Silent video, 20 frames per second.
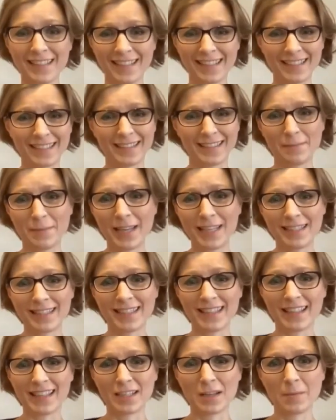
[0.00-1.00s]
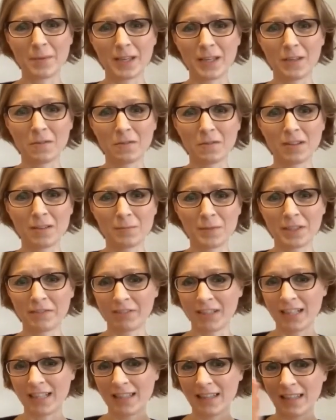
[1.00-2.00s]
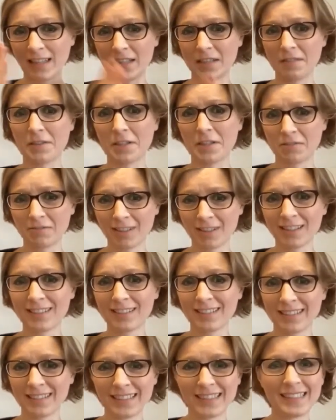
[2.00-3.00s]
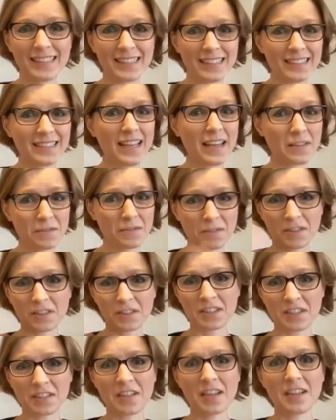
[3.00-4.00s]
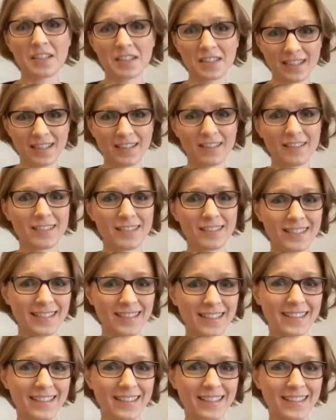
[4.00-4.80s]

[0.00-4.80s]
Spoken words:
as the basic economic unit, but really the individual, that of course changes a lot.